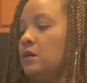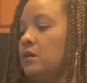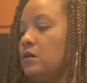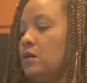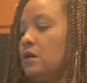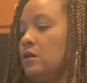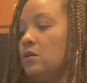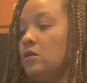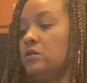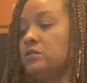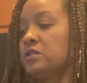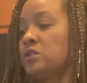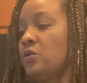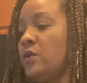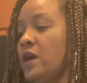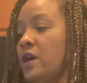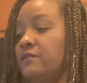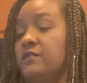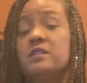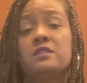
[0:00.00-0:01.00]
I also
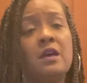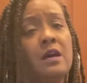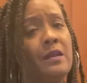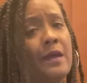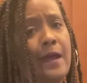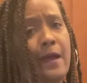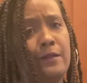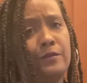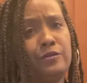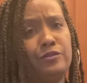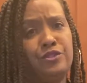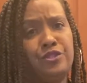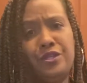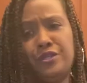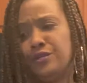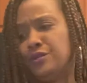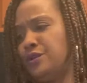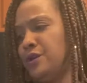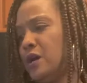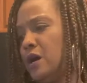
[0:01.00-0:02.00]
have a nut
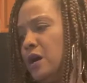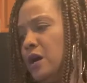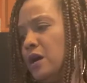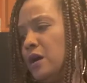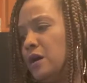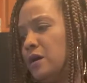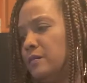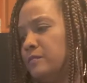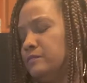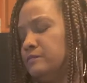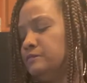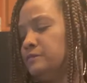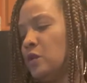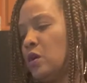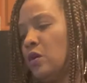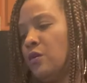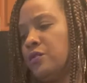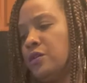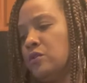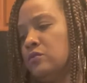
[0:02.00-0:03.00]
allergy.
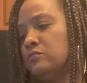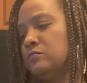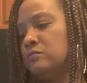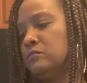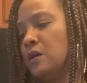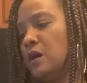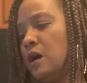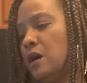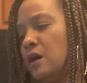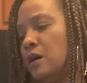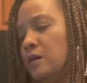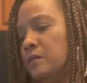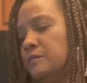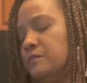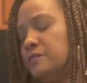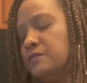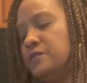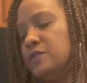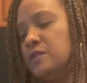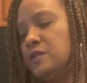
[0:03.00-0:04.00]
Although,
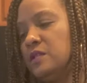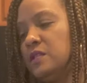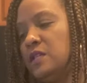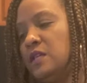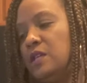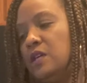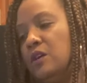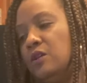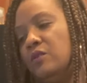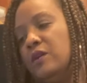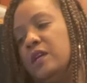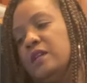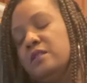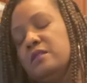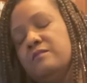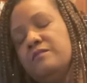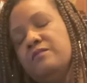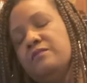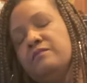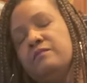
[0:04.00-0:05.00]
you know,
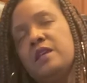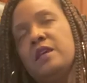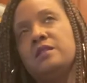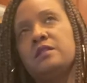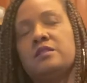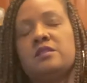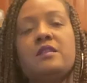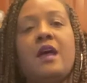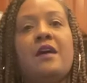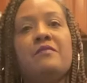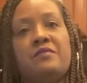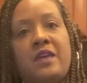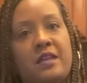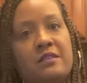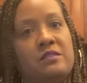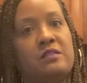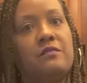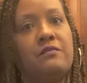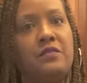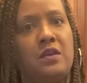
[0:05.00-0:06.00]
it's not that
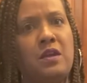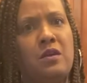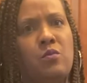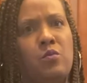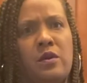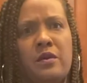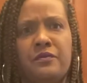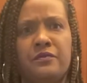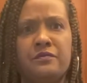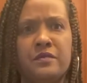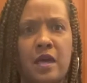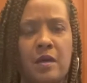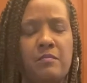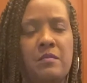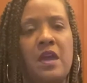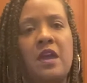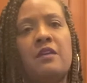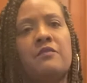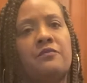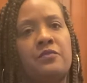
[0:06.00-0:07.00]
severe with
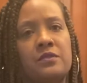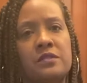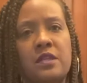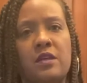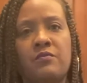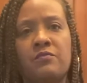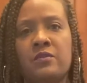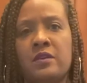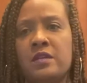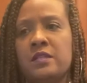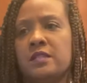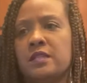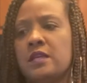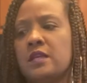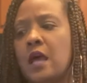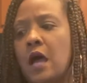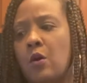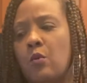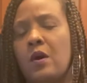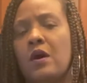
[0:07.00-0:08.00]
nutmeg for some reason.
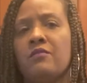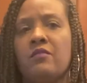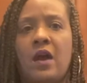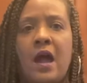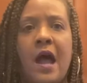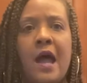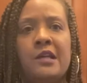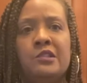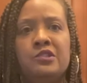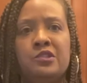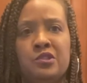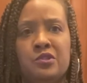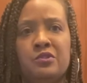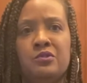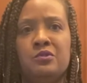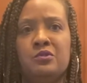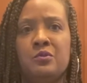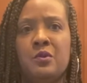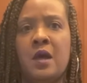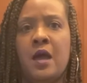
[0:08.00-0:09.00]
However, I
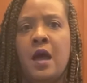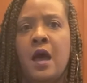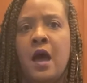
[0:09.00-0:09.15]
do